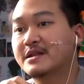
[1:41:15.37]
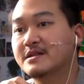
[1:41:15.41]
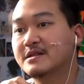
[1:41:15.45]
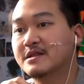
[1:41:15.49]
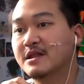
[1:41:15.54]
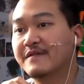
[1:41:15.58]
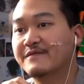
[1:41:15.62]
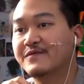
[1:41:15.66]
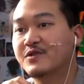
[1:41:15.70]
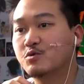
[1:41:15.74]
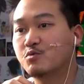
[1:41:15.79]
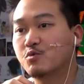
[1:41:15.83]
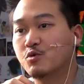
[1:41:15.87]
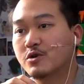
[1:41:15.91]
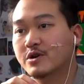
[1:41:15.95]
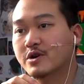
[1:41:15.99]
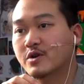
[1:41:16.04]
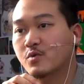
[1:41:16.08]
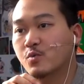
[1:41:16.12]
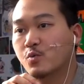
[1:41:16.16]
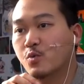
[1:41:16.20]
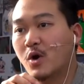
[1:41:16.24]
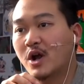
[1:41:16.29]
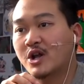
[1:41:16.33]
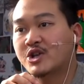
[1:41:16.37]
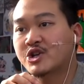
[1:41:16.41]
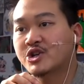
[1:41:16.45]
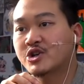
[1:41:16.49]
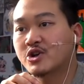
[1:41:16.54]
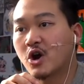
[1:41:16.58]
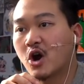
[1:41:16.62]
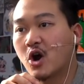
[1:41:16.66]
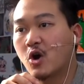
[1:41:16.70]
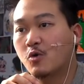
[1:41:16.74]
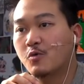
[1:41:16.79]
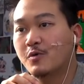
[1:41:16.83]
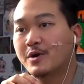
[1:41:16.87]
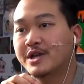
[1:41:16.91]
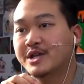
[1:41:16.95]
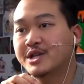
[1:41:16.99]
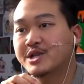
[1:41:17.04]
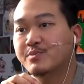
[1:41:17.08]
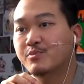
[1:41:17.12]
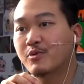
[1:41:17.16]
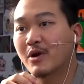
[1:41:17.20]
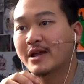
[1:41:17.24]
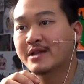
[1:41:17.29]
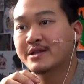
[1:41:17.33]
Love your work. Watching
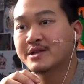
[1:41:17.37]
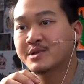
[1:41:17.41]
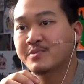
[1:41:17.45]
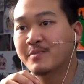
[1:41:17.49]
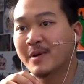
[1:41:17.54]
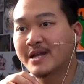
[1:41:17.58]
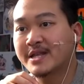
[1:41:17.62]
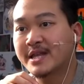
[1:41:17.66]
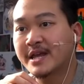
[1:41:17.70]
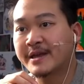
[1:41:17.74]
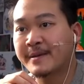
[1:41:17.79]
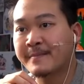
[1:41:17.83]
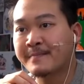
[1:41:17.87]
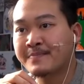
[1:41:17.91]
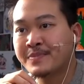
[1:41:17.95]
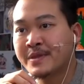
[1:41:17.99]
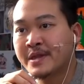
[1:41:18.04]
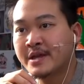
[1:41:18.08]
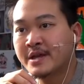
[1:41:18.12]
always brightens my day.